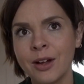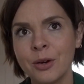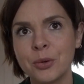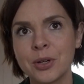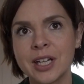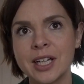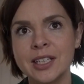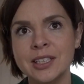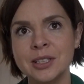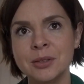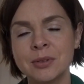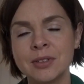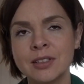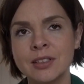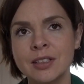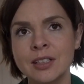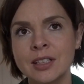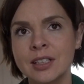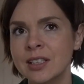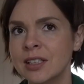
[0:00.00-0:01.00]
What cake do you
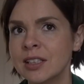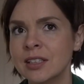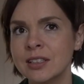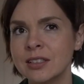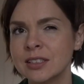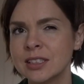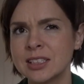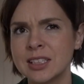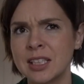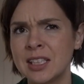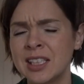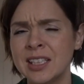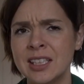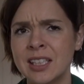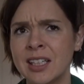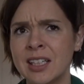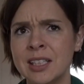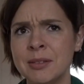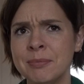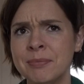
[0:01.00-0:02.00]
want? Don't say anything,
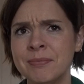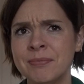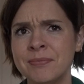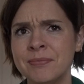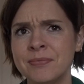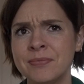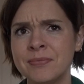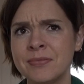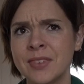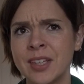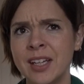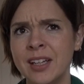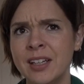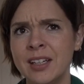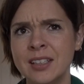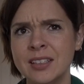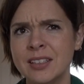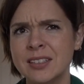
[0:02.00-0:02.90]
Lee. Don't